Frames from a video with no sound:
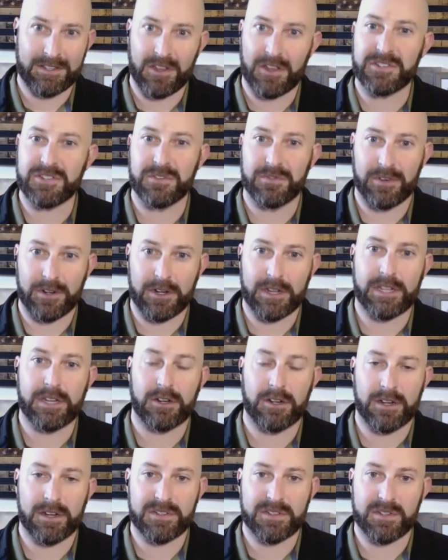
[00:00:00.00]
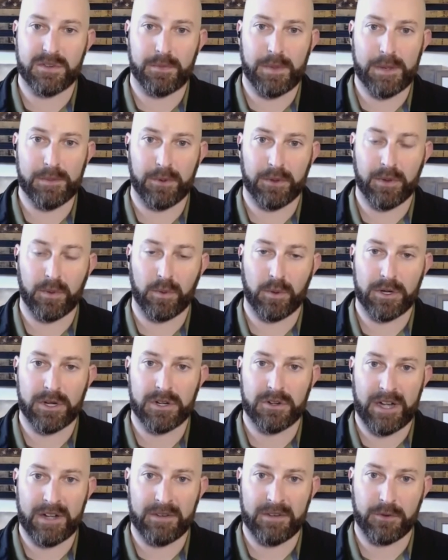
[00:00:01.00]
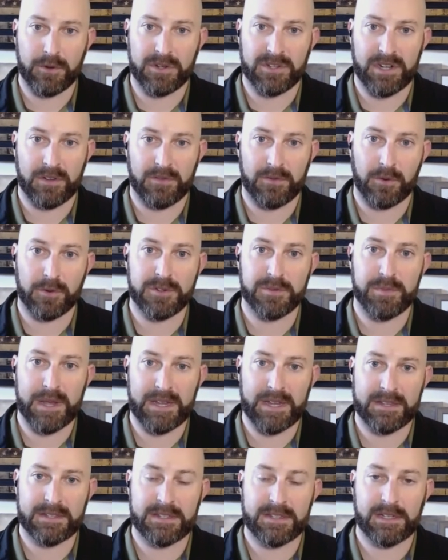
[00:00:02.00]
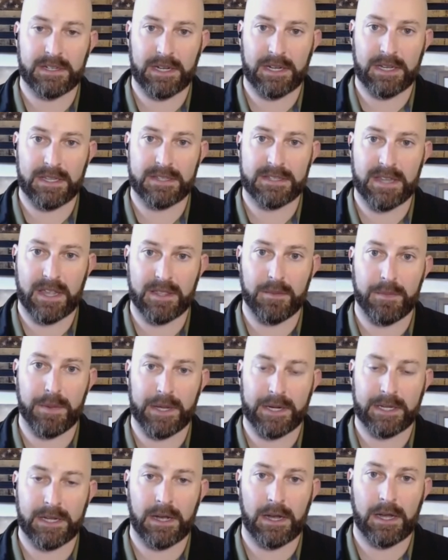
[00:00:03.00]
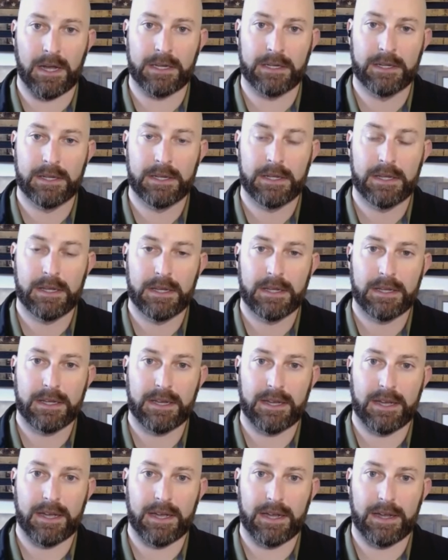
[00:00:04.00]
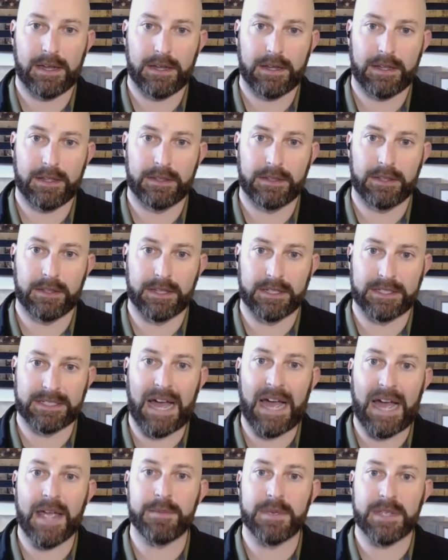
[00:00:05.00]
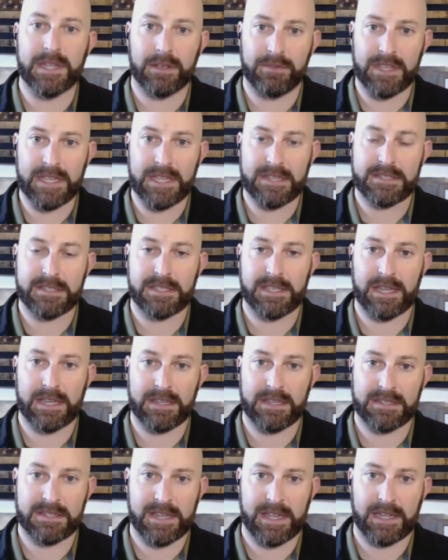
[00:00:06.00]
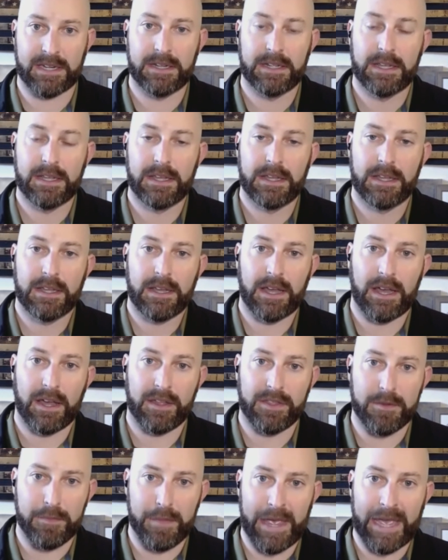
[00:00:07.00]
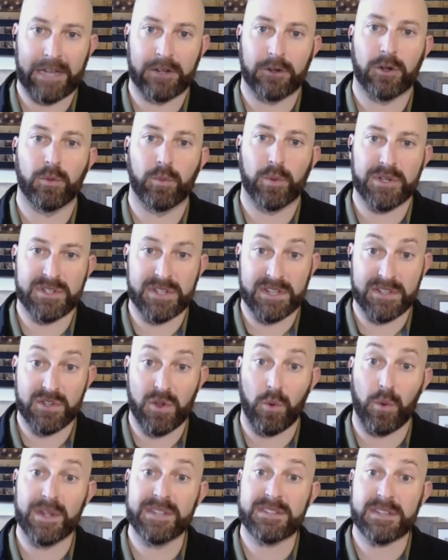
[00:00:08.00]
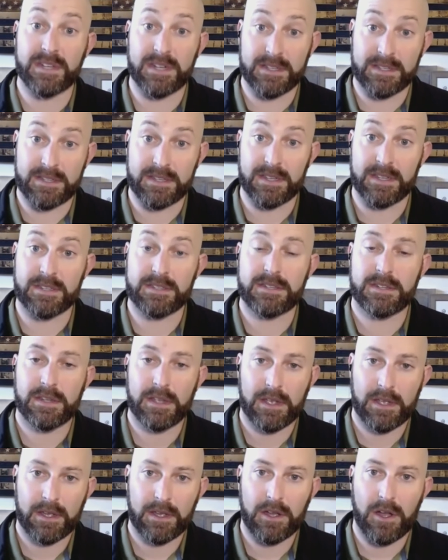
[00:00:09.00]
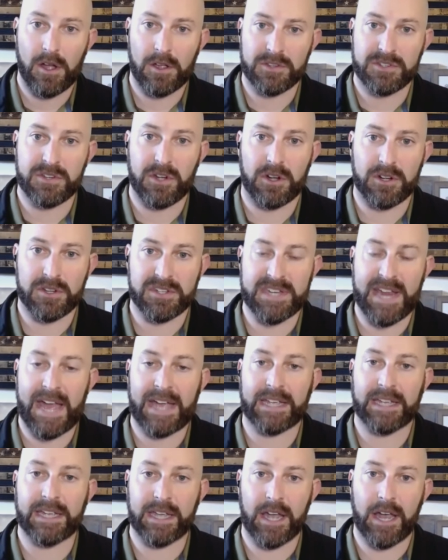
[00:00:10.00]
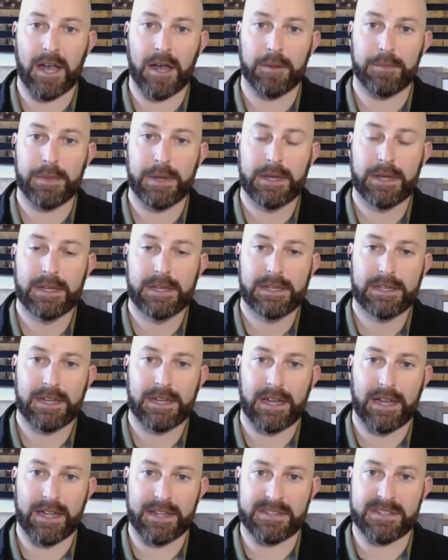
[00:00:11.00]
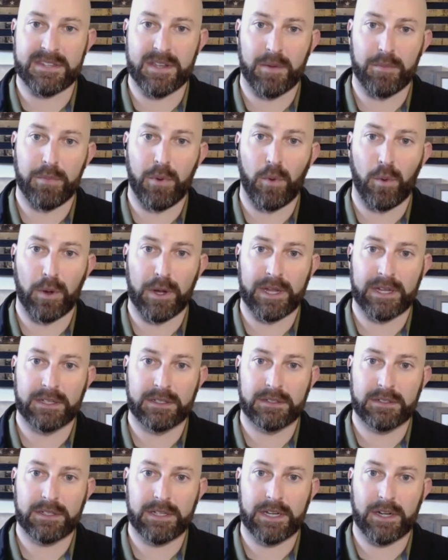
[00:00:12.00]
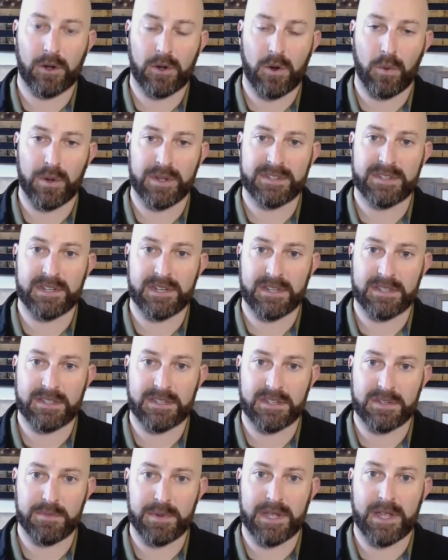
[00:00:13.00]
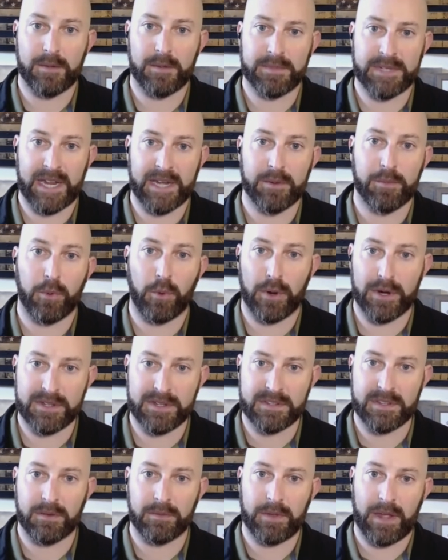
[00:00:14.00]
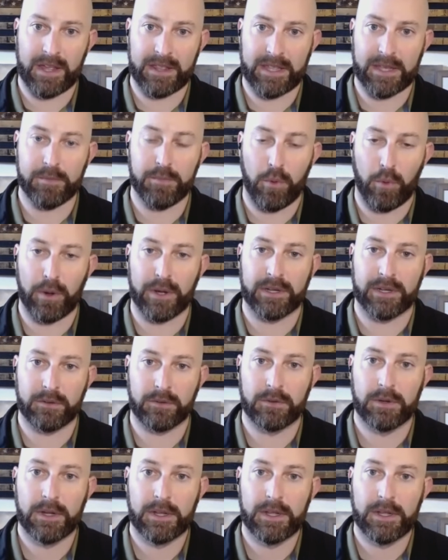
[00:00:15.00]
also very curious to people that work at Grand Forks Air Force Base and inside the Pentagon, the timing of these things, and the manner in which these coincidences all start stacking up. At some point, coincidences become data points that I think point